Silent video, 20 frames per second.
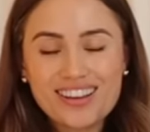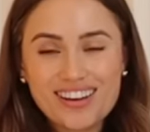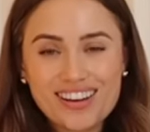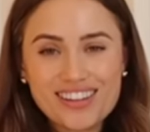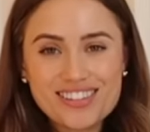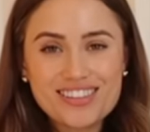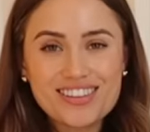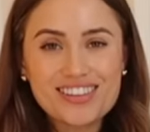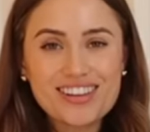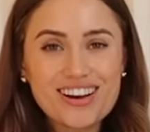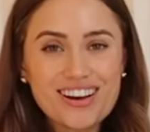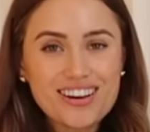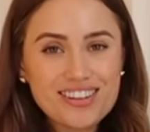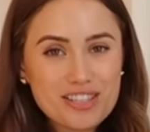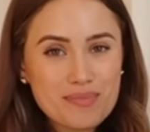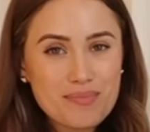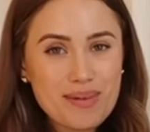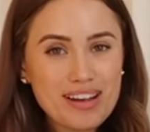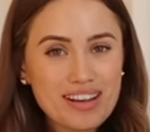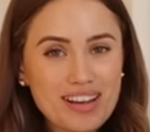guys, so the
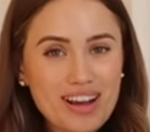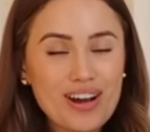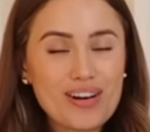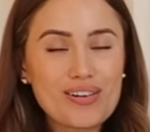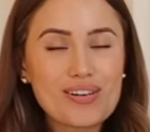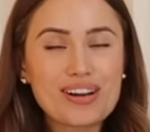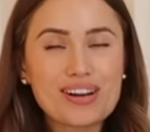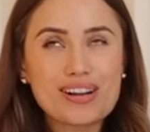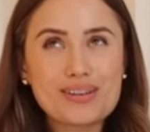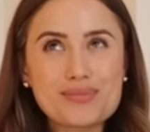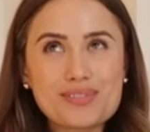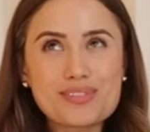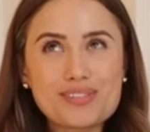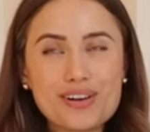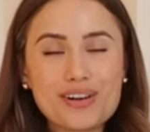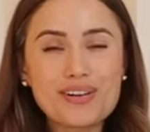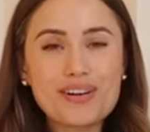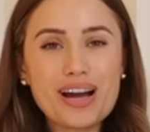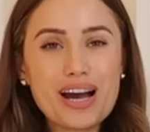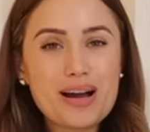Uggs are back out and I'm
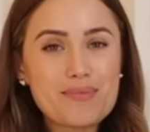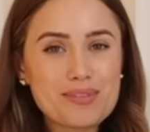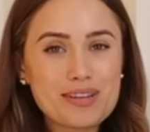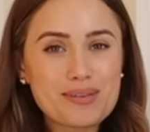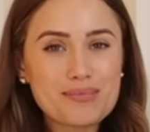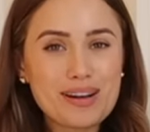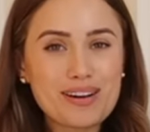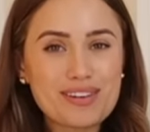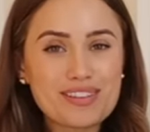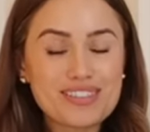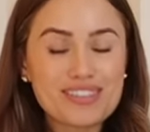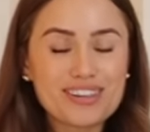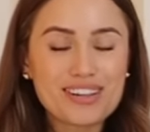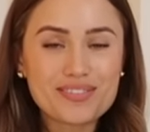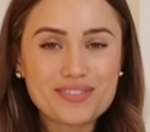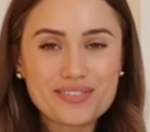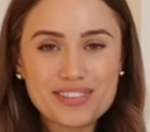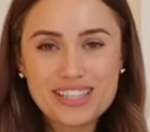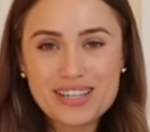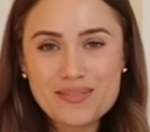so happy about it.
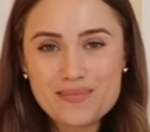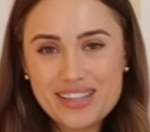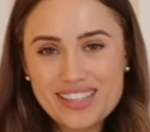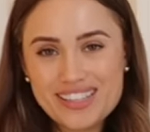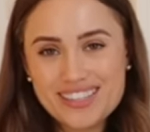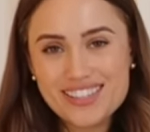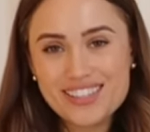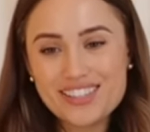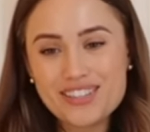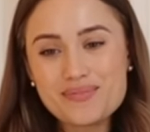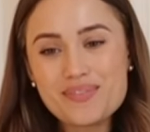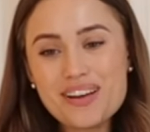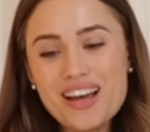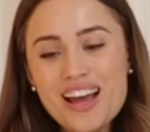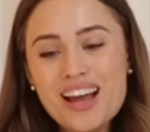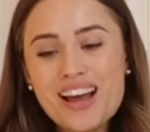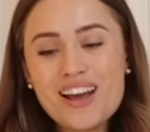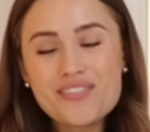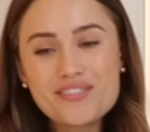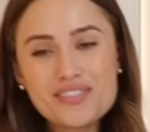I've really missed them.
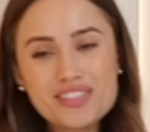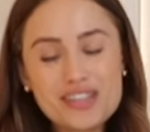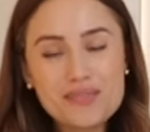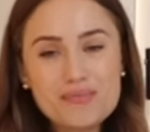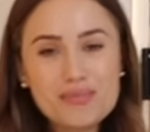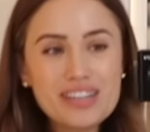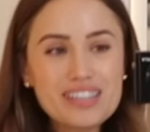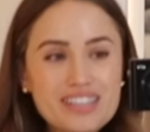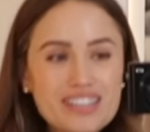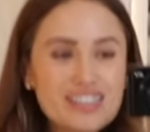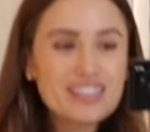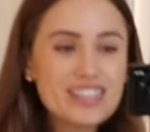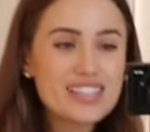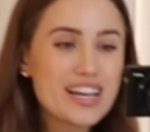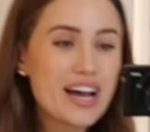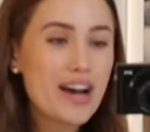For some reason this